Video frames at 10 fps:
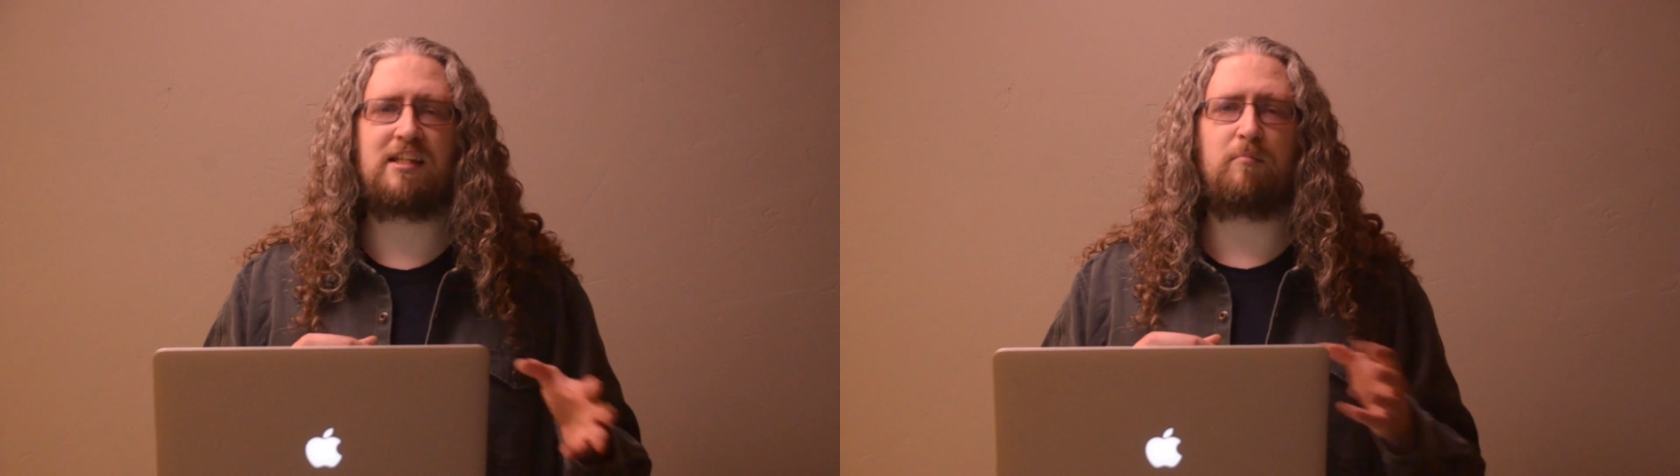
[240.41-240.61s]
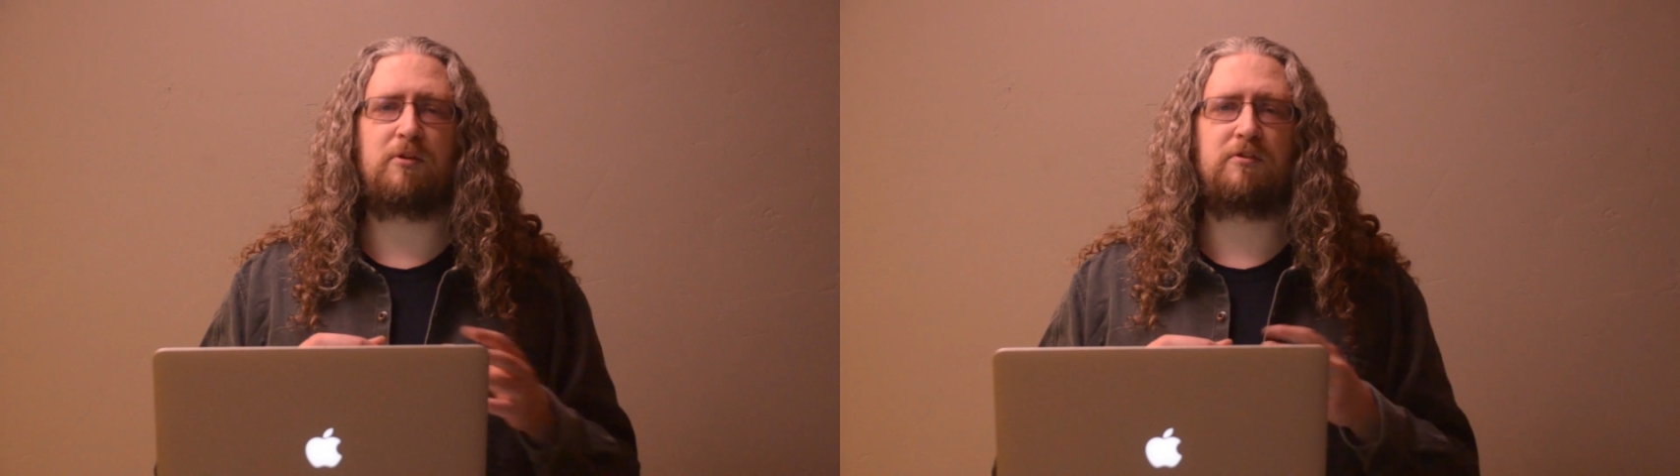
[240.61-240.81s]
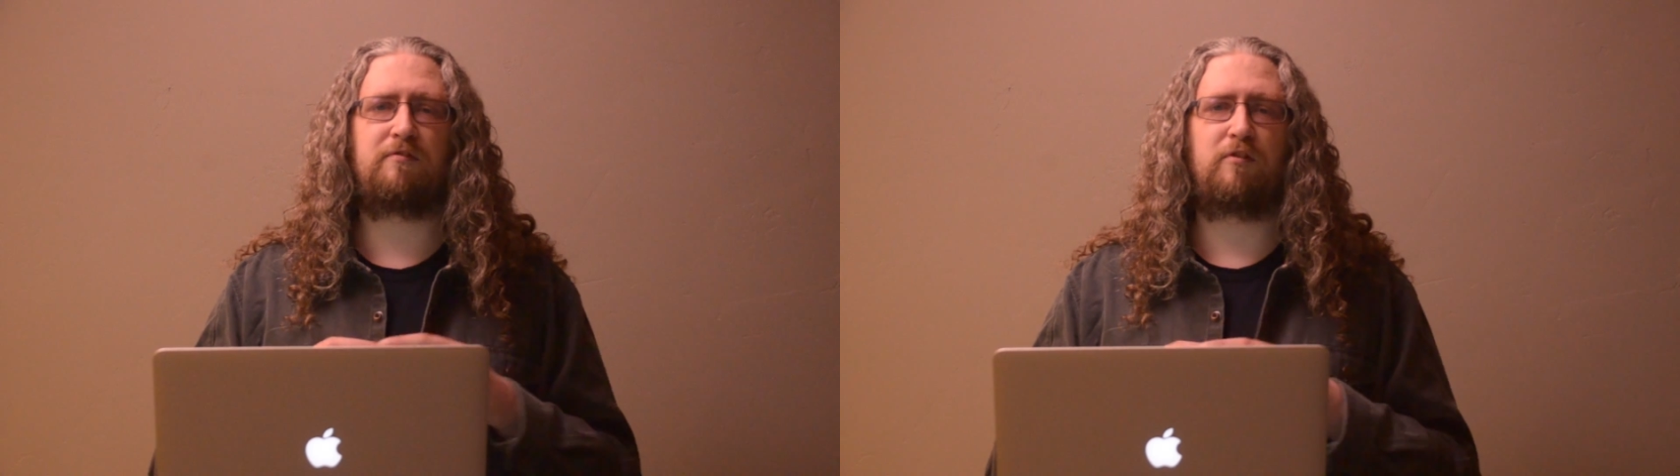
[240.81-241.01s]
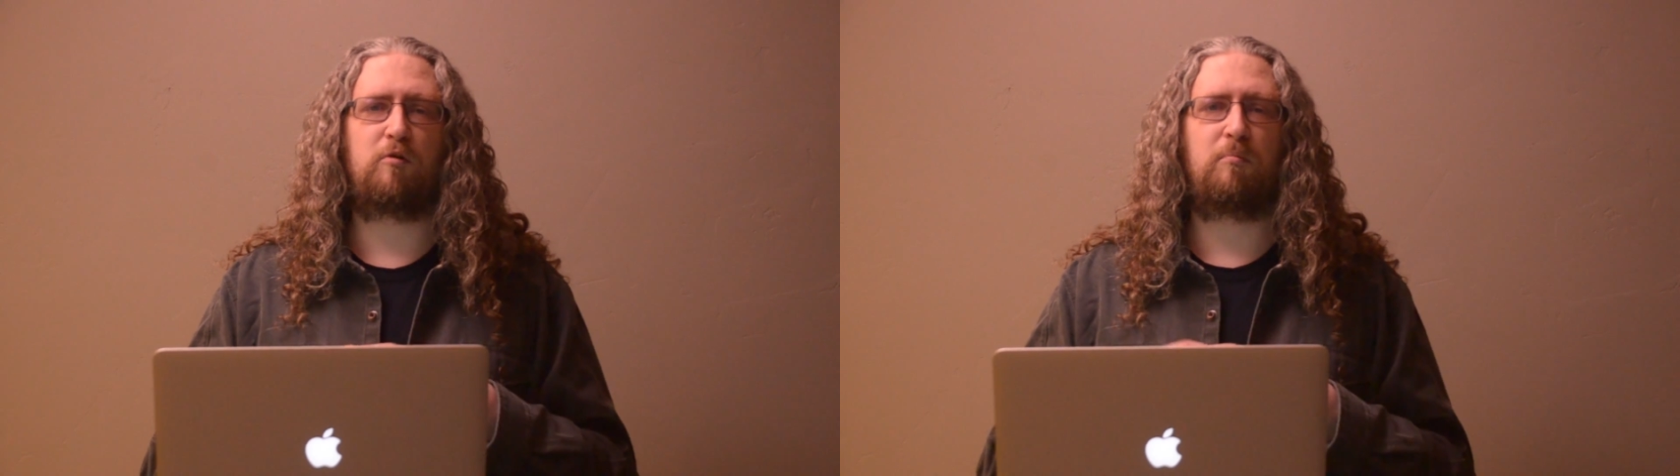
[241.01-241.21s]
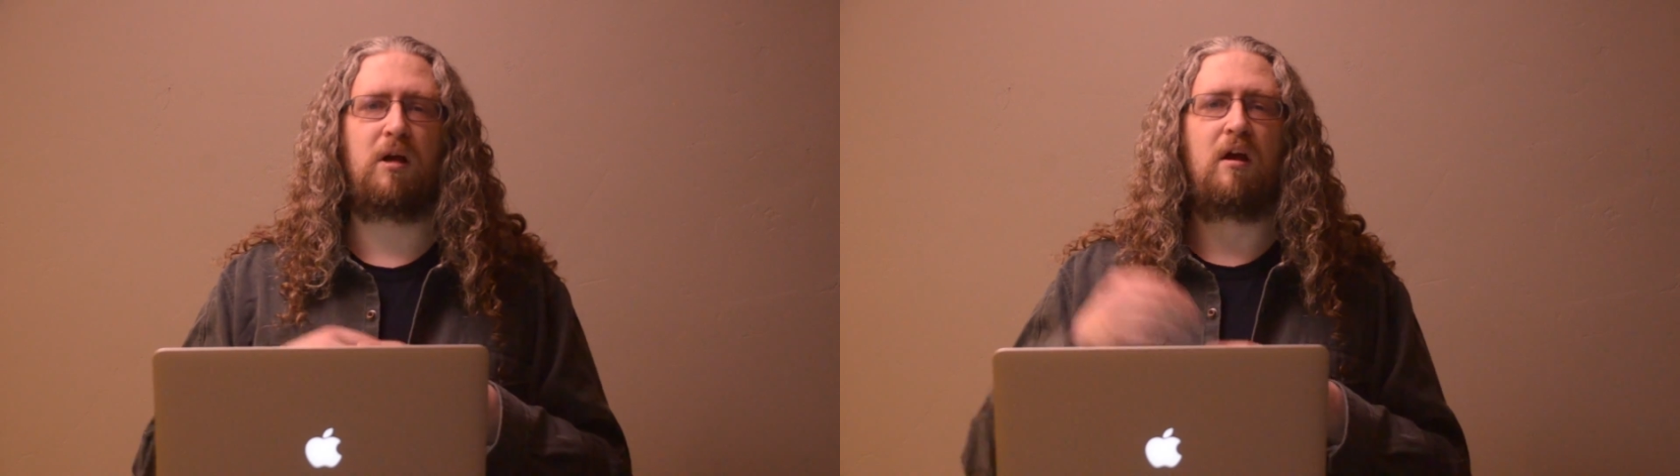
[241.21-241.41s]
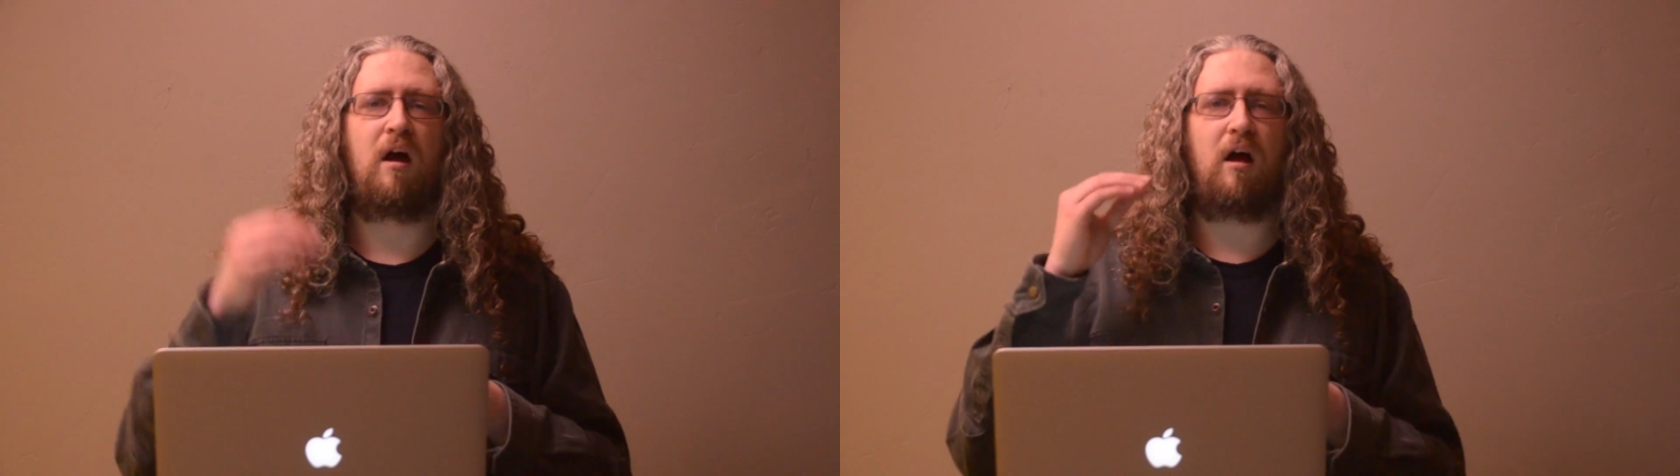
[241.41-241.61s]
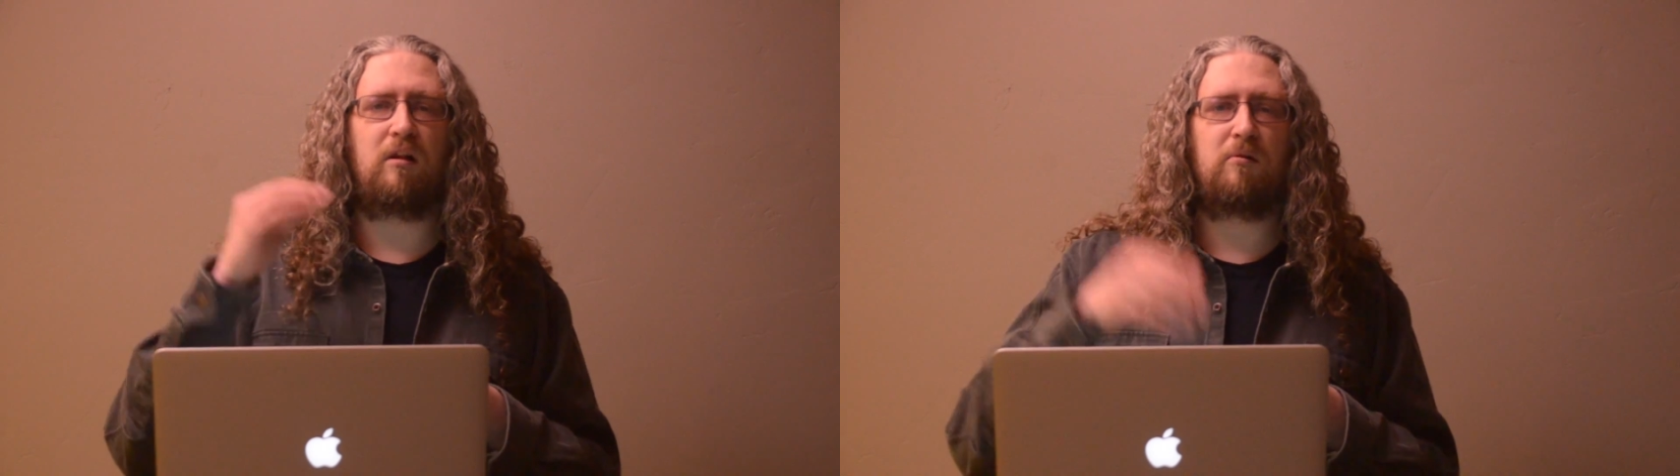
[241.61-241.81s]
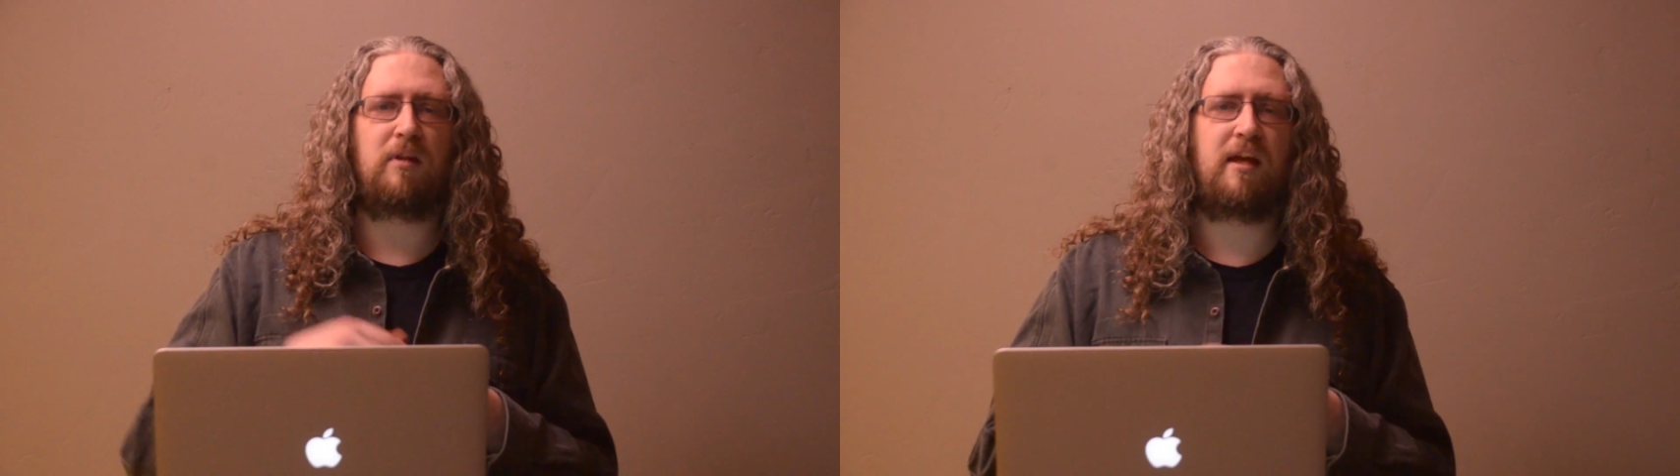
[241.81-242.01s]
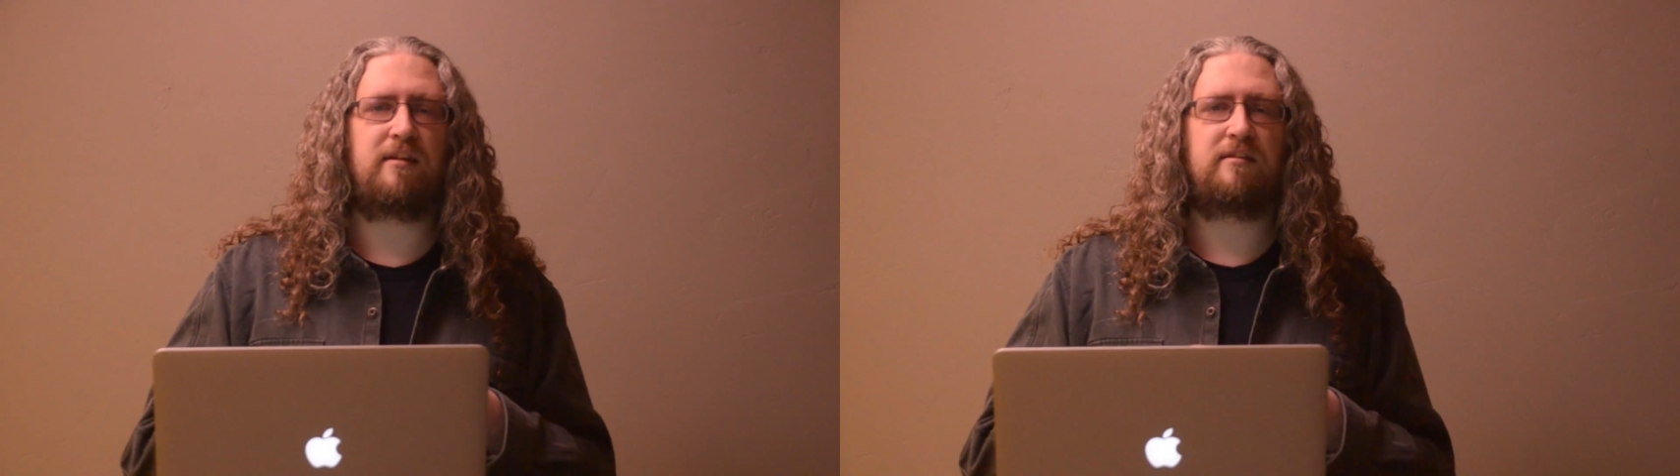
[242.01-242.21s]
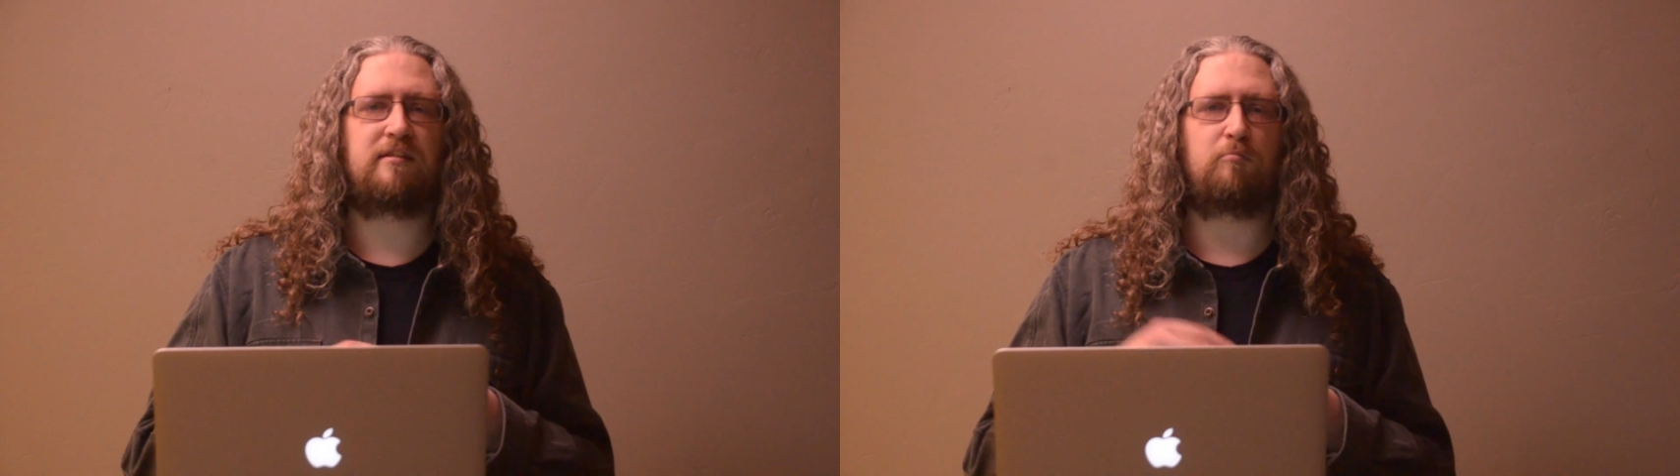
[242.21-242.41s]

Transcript: demos from HoloLens,